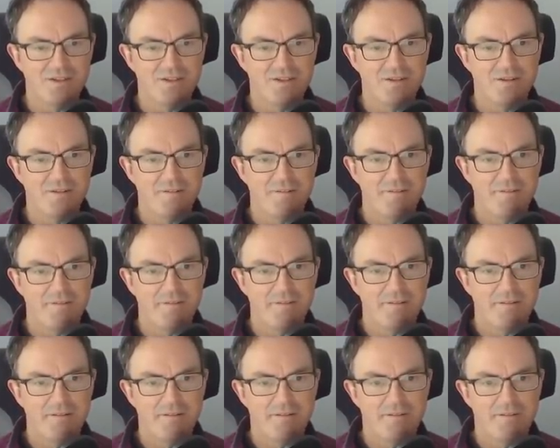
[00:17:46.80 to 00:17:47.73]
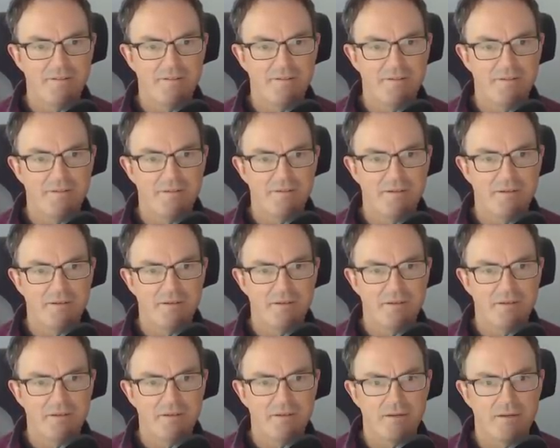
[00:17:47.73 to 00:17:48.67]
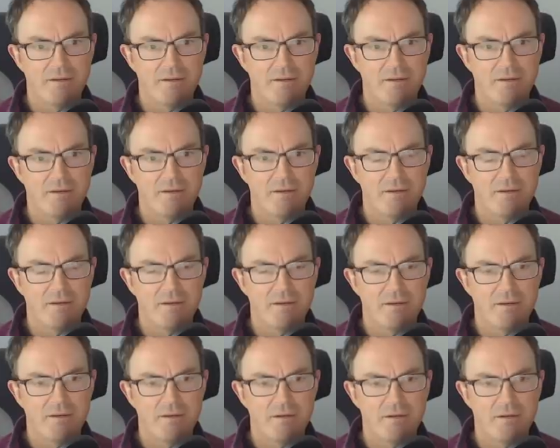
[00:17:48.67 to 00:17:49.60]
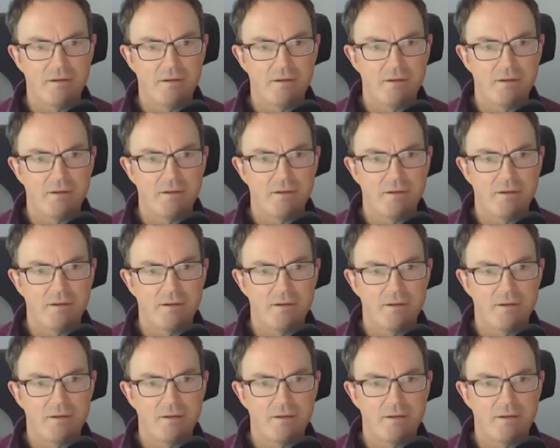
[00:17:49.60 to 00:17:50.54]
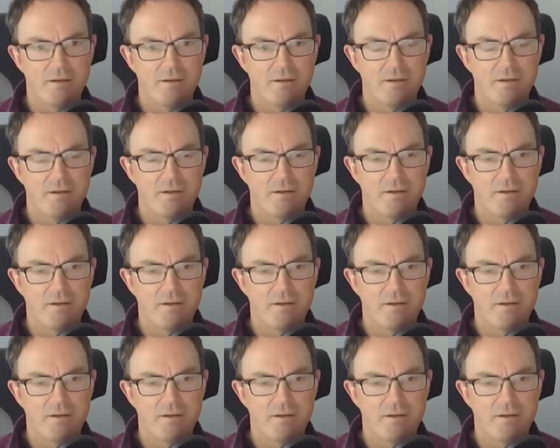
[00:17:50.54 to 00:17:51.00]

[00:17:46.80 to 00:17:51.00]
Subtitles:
No one is speaking in this clip.